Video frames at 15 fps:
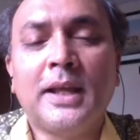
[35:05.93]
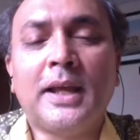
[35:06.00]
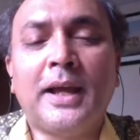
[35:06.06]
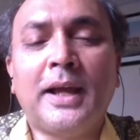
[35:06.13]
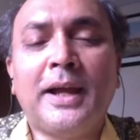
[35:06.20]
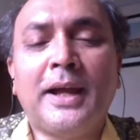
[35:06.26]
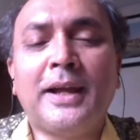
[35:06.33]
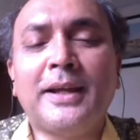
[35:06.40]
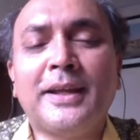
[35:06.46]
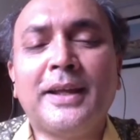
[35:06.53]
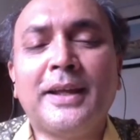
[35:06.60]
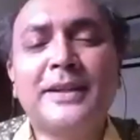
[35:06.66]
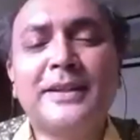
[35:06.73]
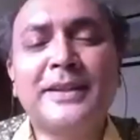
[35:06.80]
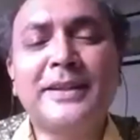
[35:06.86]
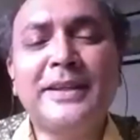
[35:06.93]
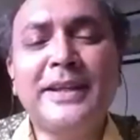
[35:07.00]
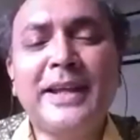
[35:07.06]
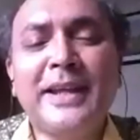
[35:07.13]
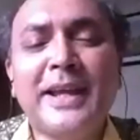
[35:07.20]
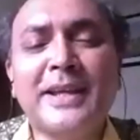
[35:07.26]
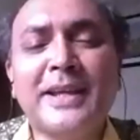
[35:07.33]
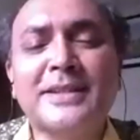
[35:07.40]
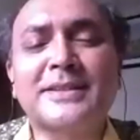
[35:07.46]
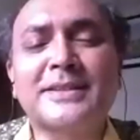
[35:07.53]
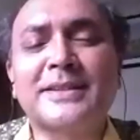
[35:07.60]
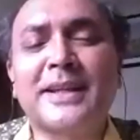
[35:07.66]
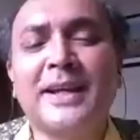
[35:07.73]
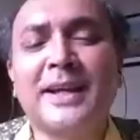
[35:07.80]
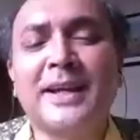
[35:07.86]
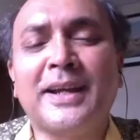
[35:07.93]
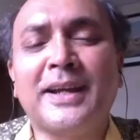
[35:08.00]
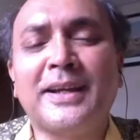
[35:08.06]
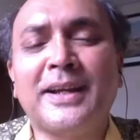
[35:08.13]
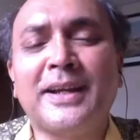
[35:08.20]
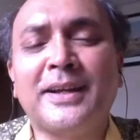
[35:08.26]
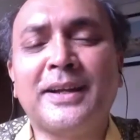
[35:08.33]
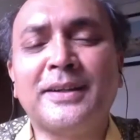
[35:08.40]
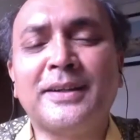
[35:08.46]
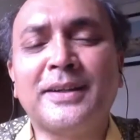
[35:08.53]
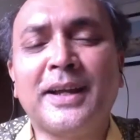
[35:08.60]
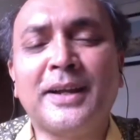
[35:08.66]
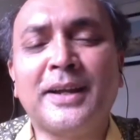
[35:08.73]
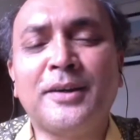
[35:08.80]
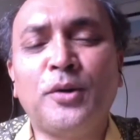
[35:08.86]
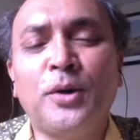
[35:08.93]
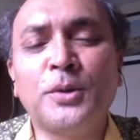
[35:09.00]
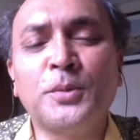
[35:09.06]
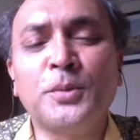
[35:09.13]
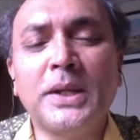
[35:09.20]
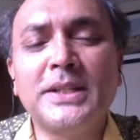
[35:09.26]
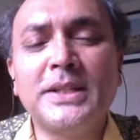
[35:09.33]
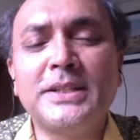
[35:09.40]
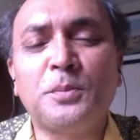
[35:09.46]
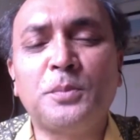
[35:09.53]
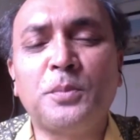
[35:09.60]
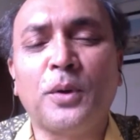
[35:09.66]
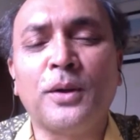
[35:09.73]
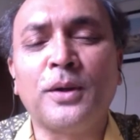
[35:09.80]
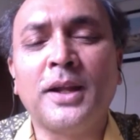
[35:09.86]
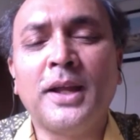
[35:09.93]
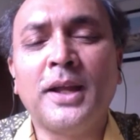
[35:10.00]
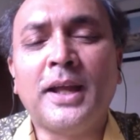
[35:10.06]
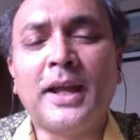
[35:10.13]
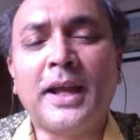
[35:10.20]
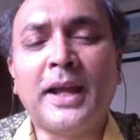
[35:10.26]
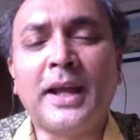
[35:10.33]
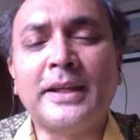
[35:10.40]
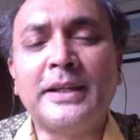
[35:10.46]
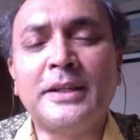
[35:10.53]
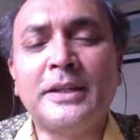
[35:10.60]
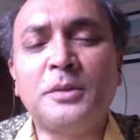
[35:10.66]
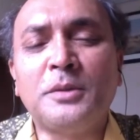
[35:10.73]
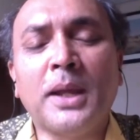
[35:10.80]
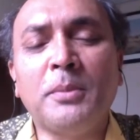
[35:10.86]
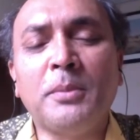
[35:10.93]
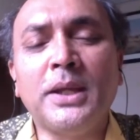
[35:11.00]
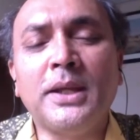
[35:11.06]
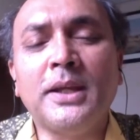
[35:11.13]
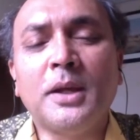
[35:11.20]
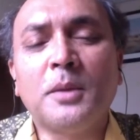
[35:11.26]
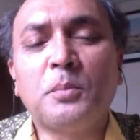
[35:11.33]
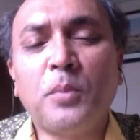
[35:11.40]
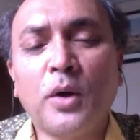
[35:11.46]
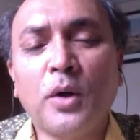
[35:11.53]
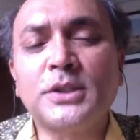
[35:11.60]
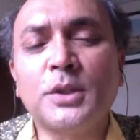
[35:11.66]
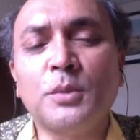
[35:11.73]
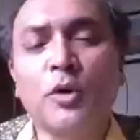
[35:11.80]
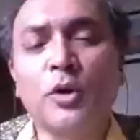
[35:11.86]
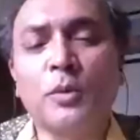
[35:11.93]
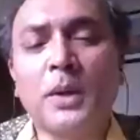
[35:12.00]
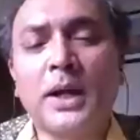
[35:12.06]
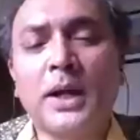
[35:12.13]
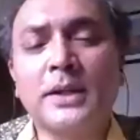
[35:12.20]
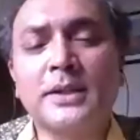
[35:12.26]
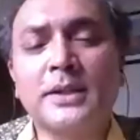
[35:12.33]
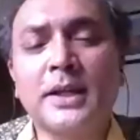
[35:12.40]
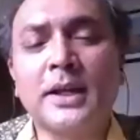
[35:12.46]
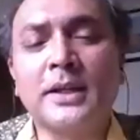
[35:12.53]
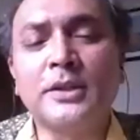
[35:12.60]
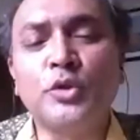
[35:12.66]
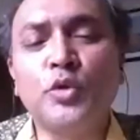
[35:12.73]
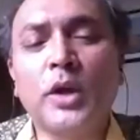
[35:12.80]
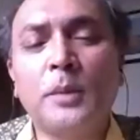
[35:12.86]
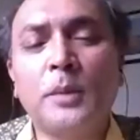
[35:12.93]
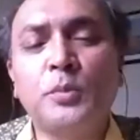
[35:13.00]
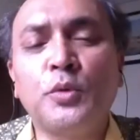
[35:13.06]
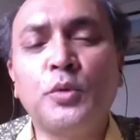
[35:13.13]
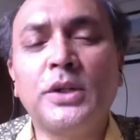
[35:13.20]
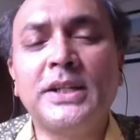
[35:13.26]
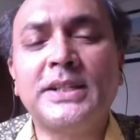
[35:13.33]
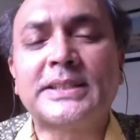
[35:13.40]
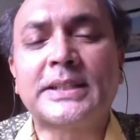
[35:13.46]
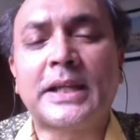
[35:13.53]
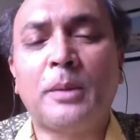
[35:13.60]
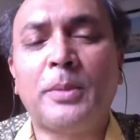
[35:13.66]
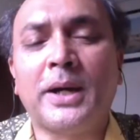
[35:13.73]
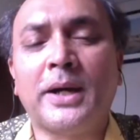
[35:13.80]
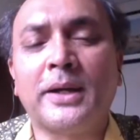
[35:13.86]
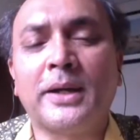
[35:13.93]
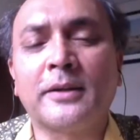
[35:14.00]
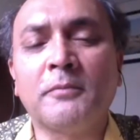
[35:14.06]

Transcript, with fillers: Uh, Yes, uh, uh, uh, on principle, it may be possible, but you have to discover